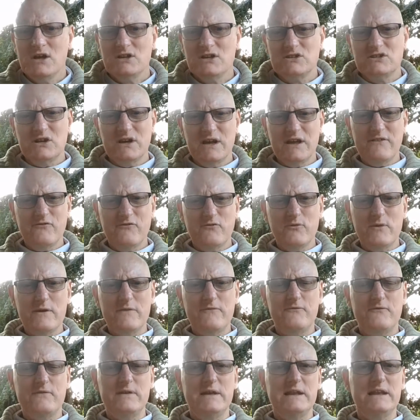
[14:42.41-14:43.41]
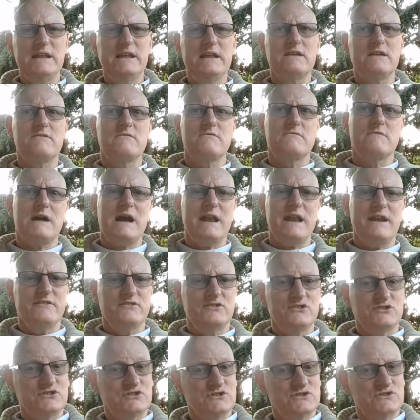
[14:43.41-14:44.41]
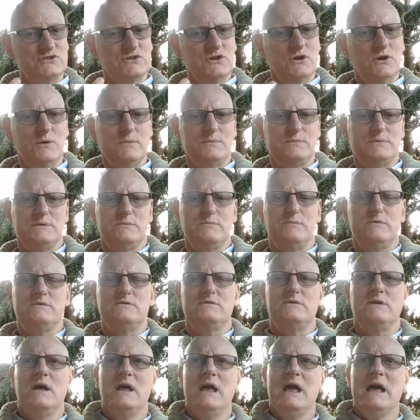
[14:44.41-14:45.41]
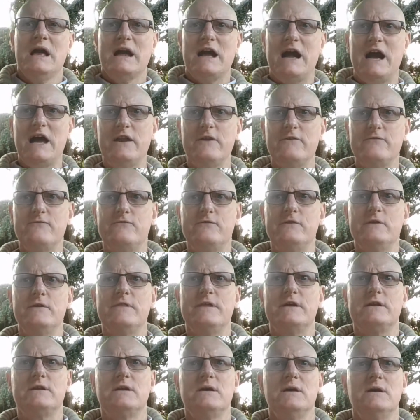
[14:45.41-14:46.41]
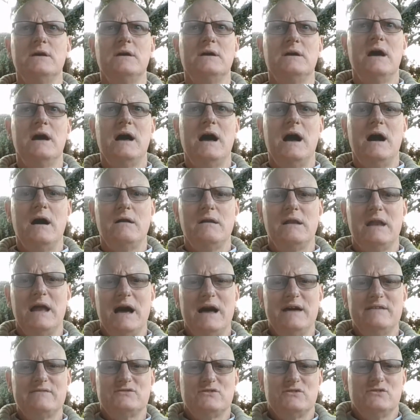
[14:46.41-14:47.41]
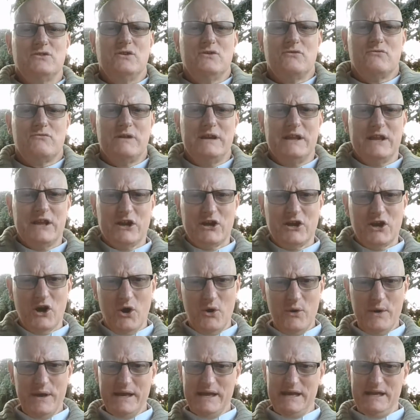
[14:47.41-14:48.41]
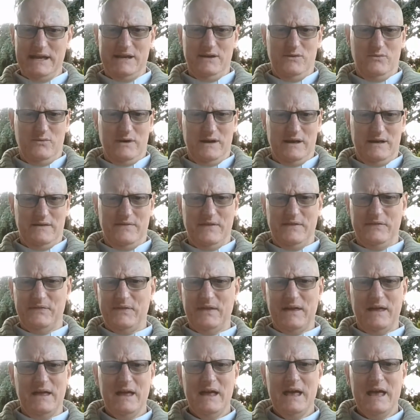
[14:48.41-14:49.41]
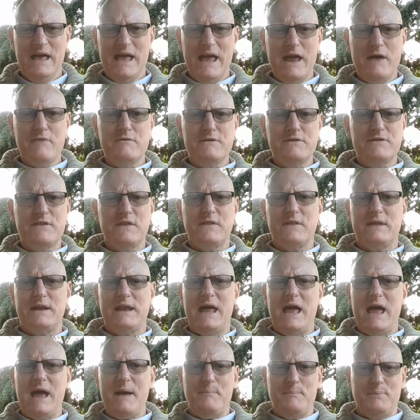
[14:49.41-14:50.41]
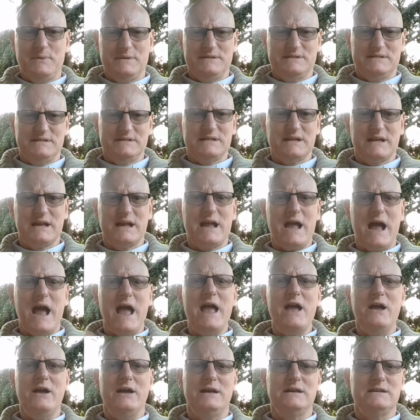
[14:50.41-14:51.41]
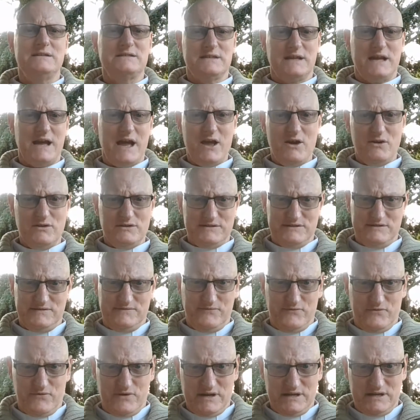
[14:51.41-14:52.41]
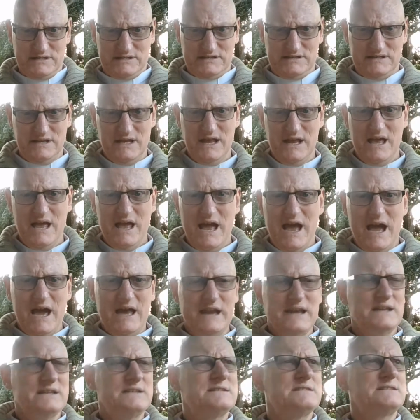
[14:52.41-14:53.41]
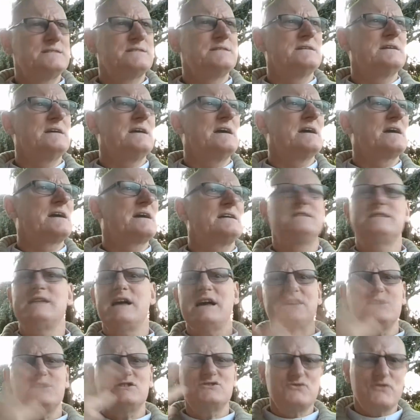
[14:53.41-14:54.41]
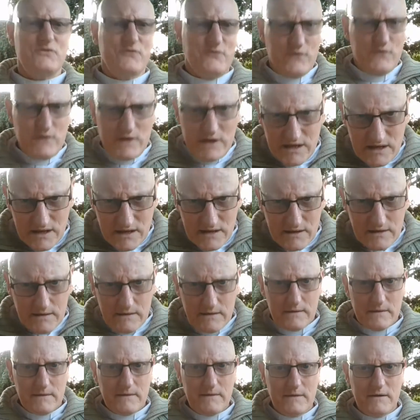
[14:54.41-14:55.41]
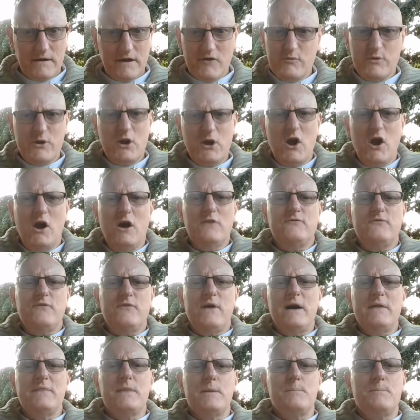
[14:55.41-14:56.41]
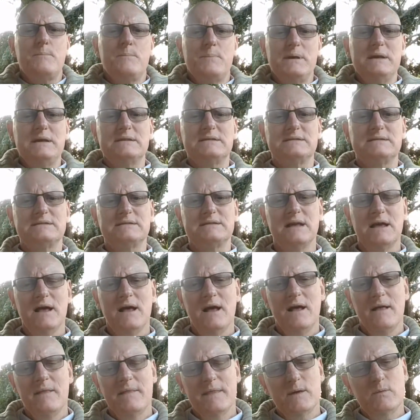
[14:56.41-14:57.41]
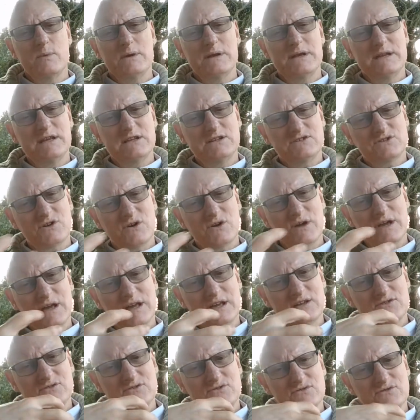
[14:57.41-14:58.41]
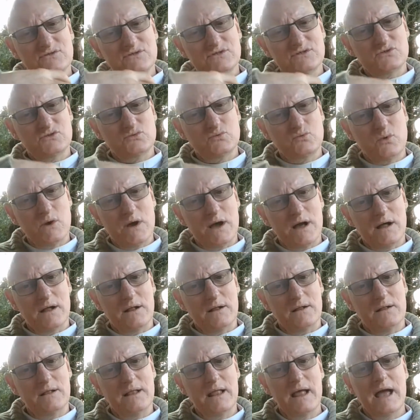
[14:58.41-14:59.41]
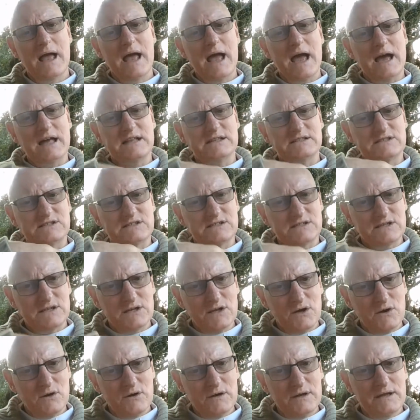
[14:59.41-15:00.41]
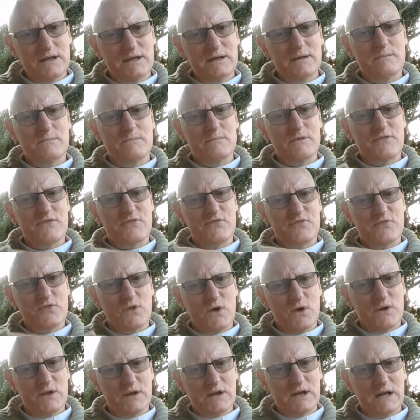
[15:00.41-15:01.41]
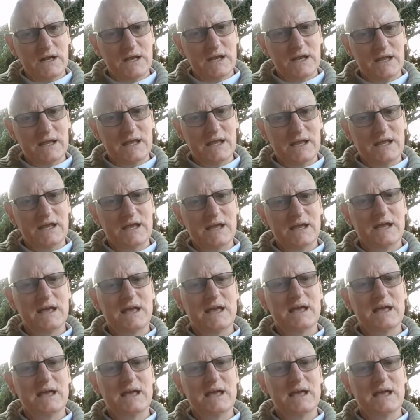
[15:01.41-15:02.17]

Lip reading: So if we're feeling kind of disturbed and we kind of feel that our lives are not really going anywhere, that everything that happens is chaos for us and it's a catastrophe, If we can't find the peace, then we need to go into this well and slowly, methodically